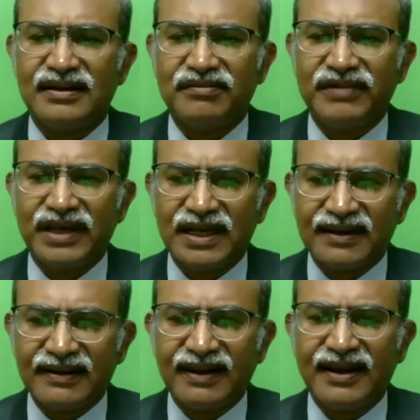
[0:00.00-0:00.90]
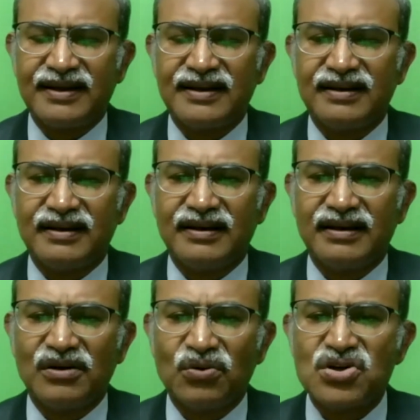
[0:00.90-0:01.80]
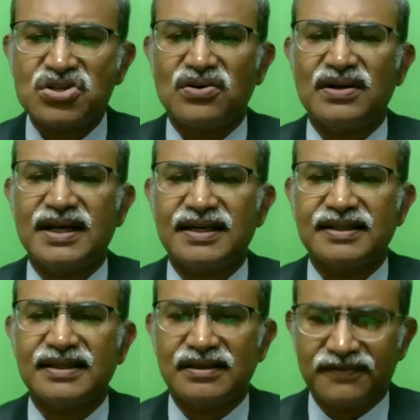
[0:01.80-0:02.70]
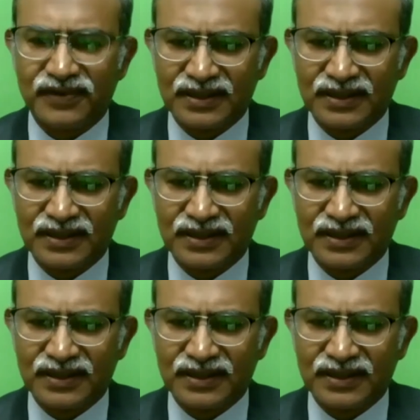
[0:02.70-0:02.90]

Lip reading: we create notes called for